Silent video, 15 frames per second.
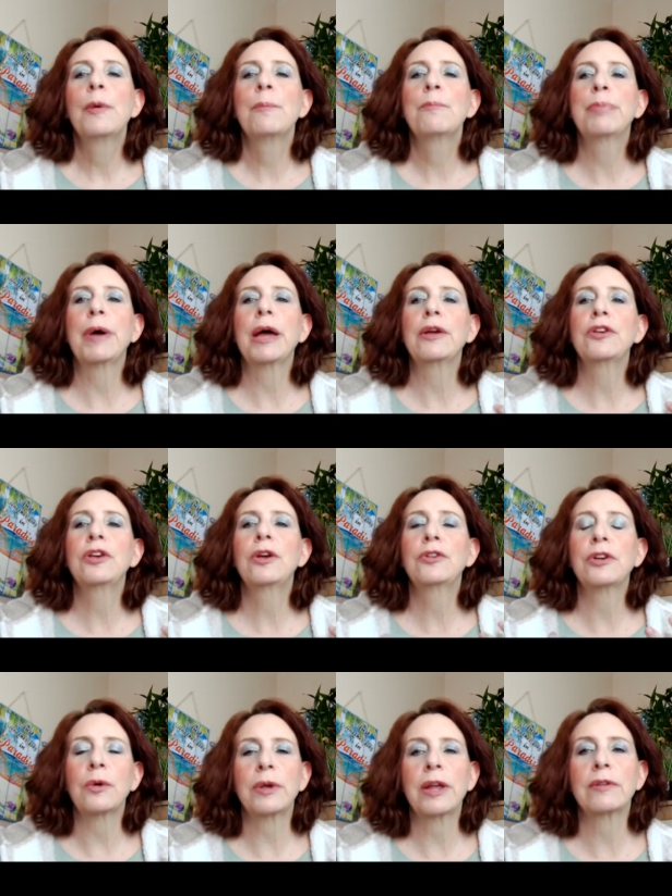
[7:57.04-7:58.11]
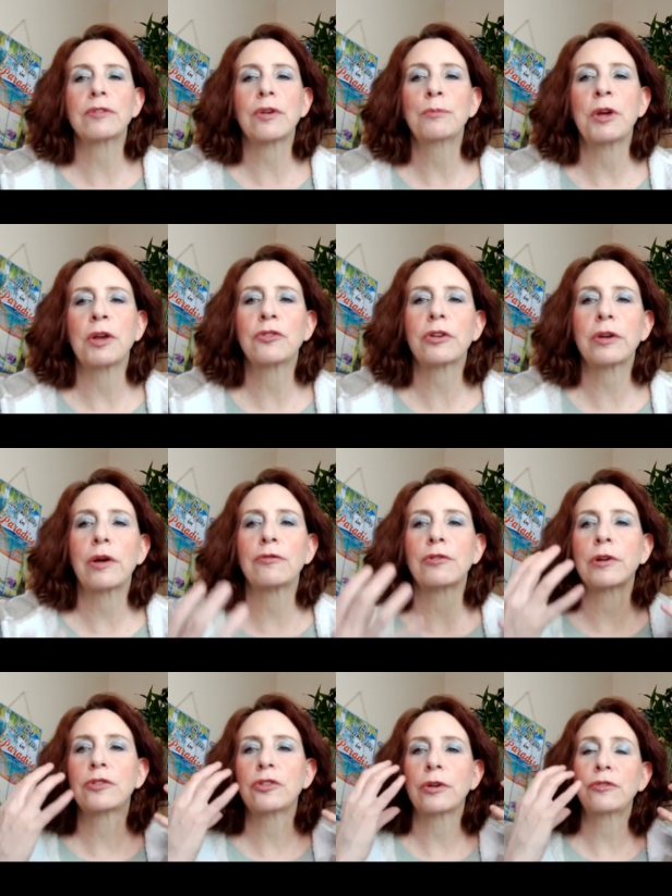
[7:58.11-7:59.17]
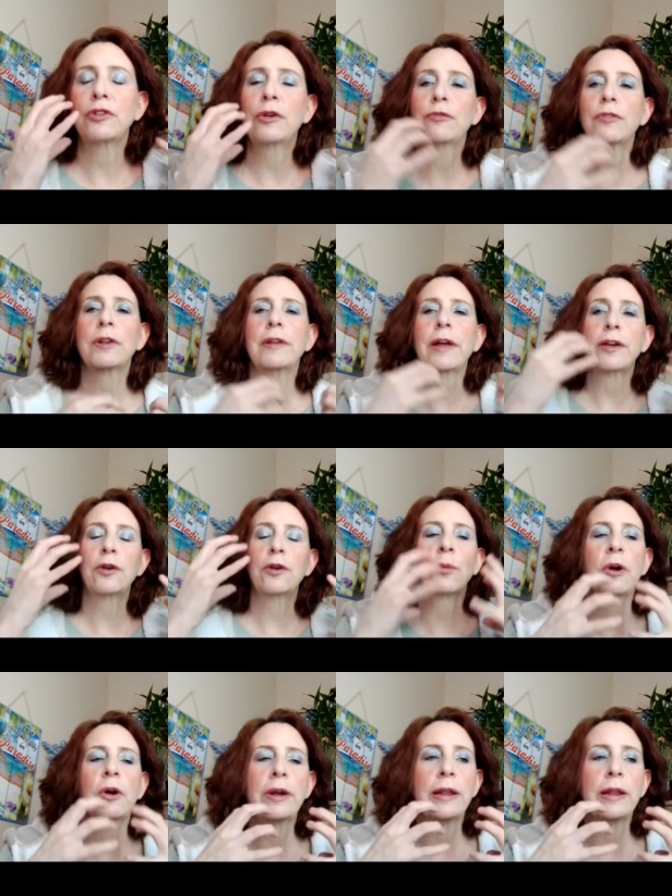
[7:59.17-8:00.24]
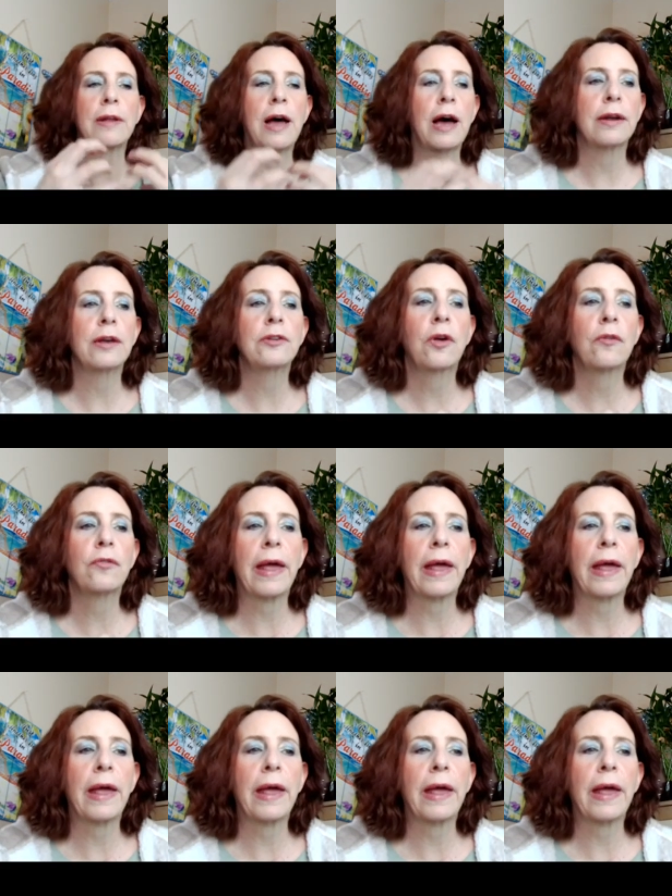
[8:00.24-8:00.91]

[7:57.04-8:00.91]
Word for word: but you don't get so much coverage that you feel like you're wearing a lot on your